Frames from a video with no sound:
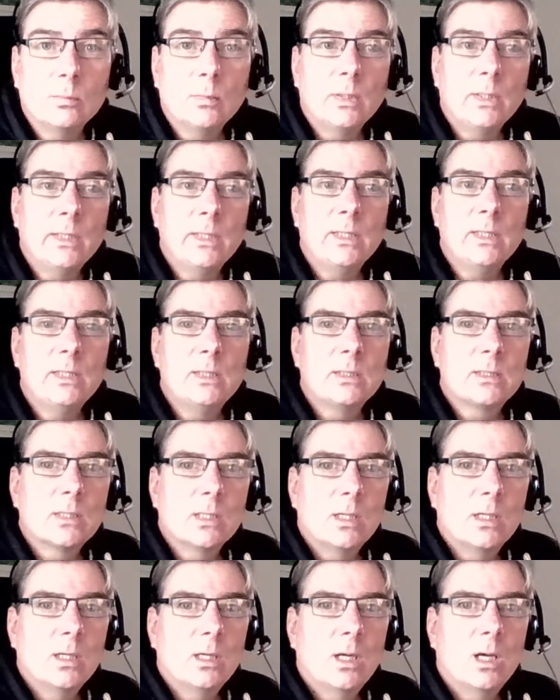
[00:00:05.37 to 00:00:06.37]
is
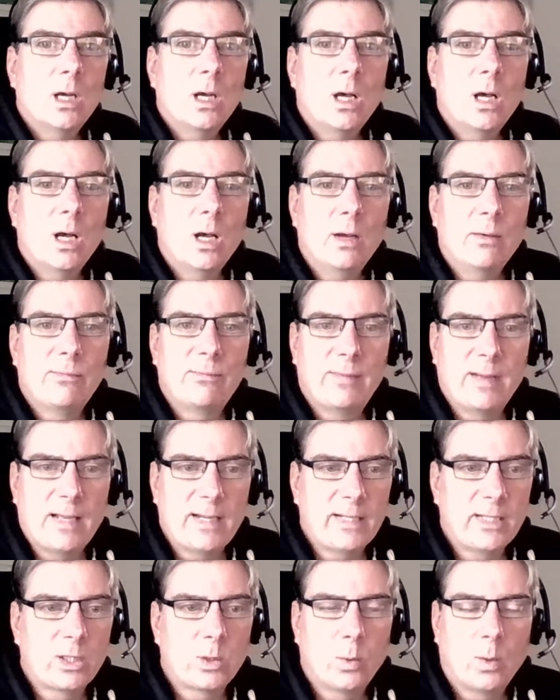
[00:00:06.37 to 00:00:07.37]
a
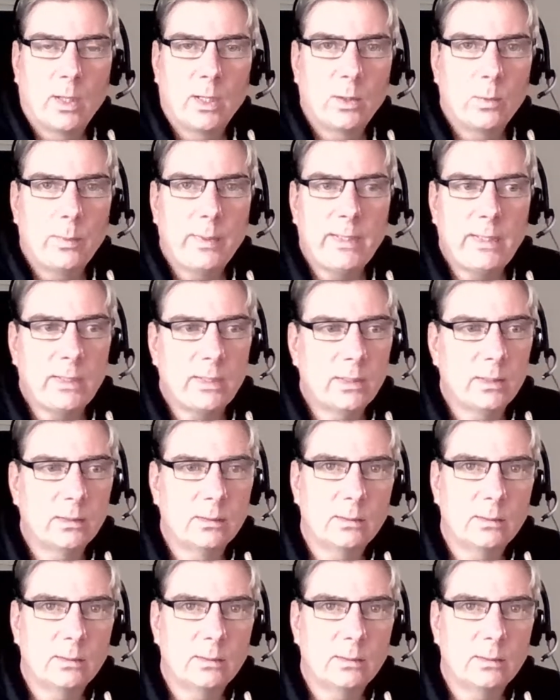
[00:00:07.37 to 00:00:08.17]
fairly quiet week.